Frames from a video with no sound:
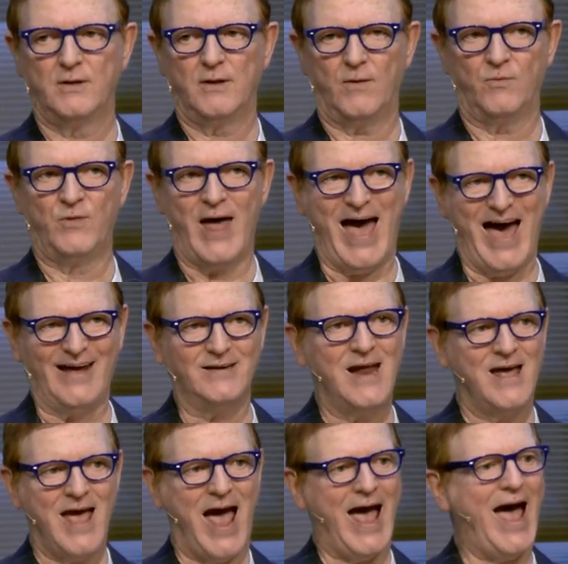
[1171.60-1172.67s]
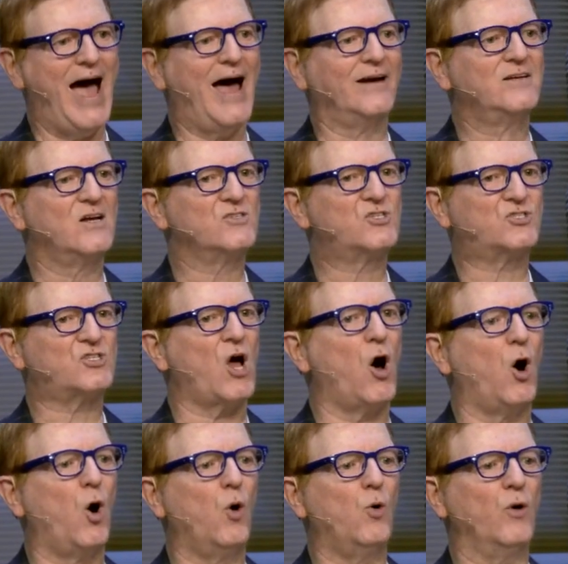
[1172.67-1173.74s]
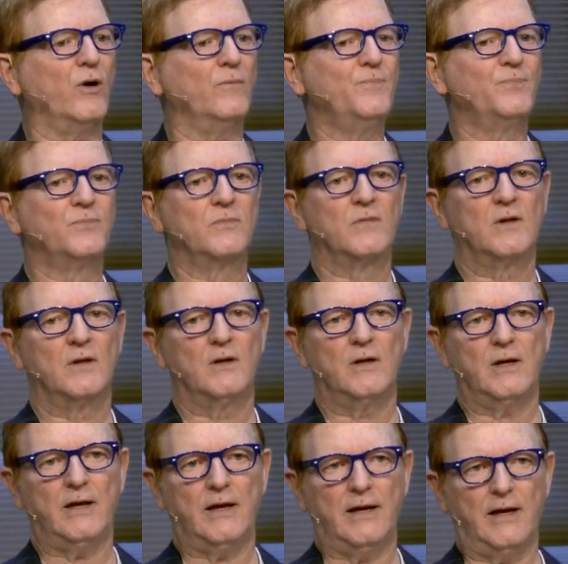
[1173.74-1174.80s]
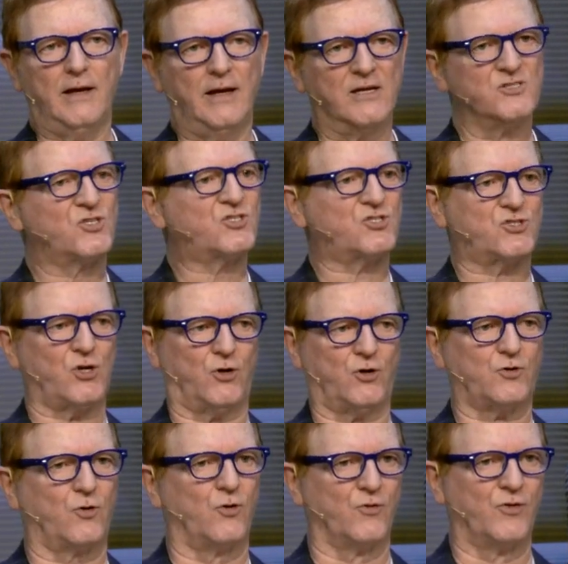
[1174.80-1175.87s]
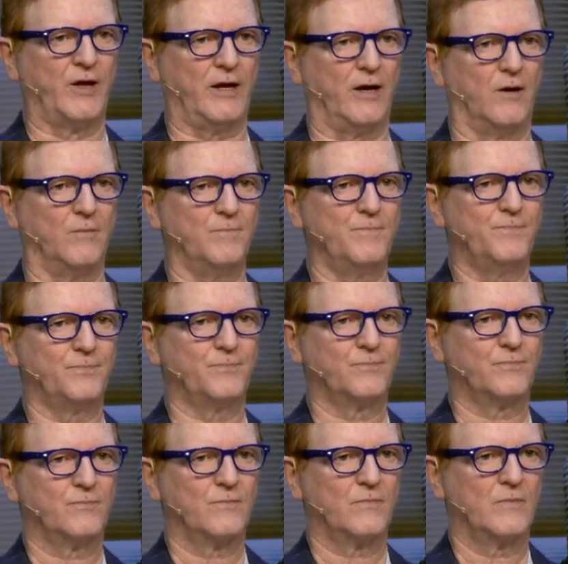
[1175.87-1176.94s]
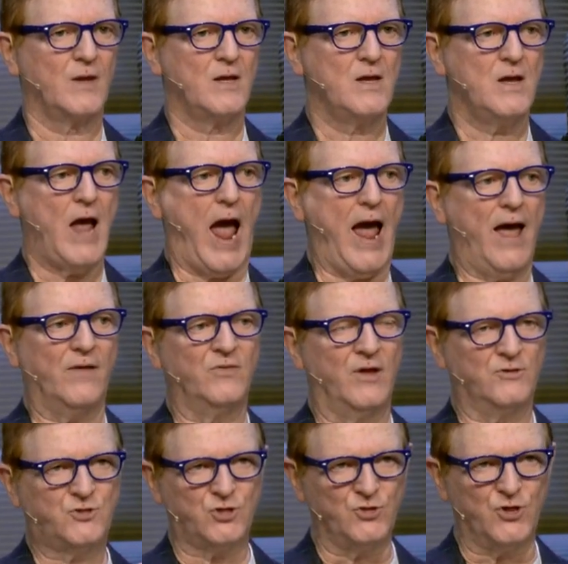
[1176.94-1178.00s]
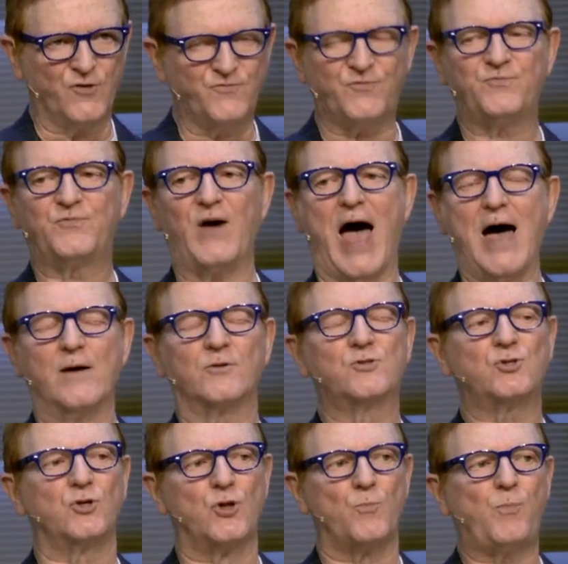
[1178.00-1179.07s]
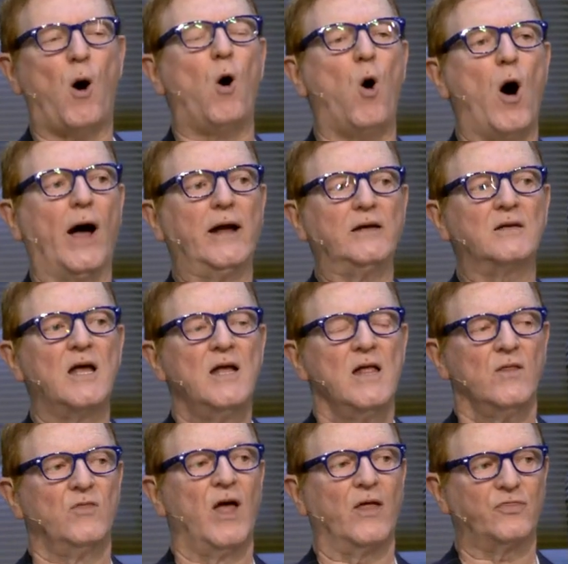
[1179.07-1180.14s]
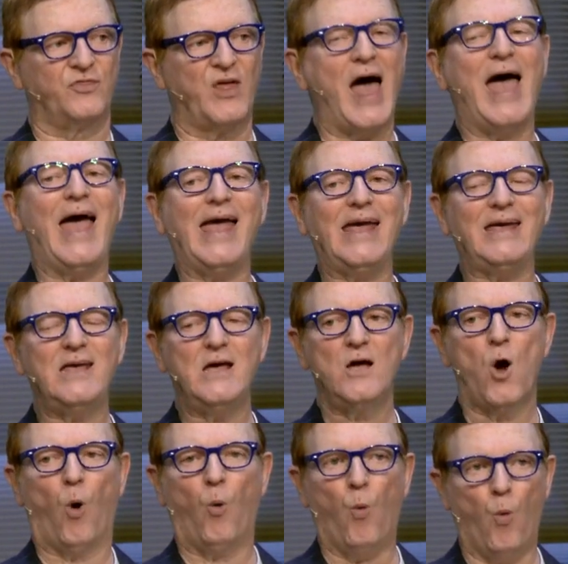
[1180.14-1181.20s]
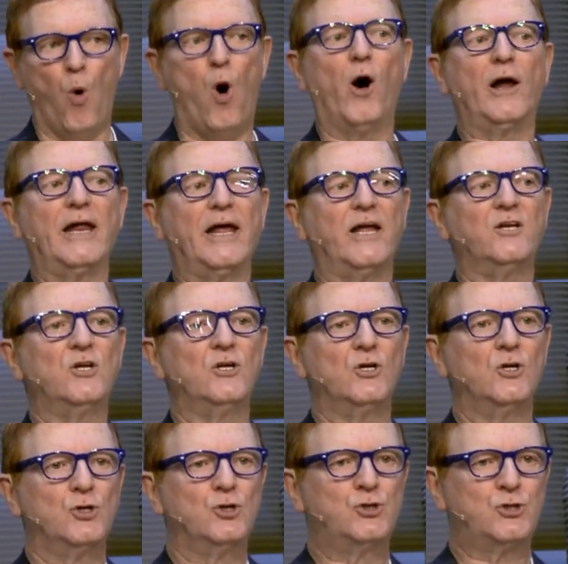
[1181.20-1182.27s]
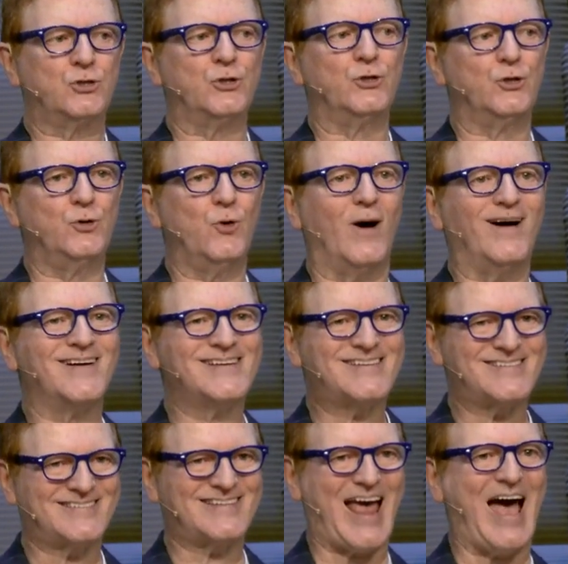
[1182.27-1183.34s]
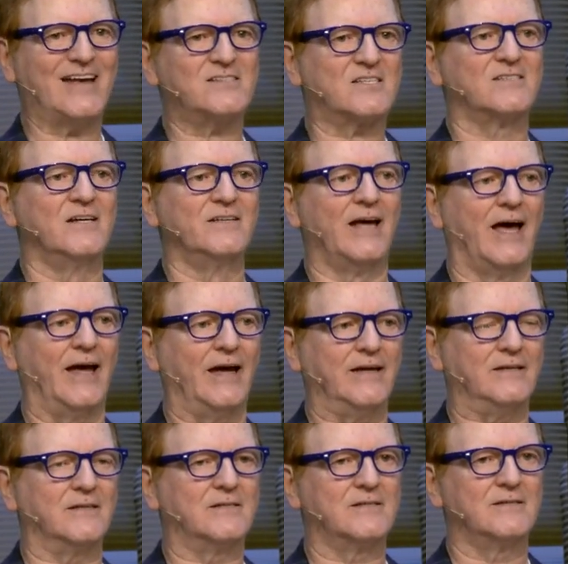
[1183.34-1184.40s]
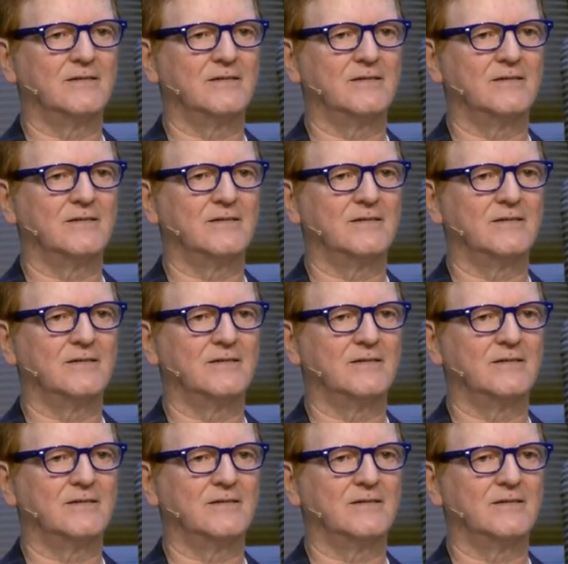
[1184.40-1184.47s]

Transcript: that had so encircled them to the fact, to the point that they wanted to assassinate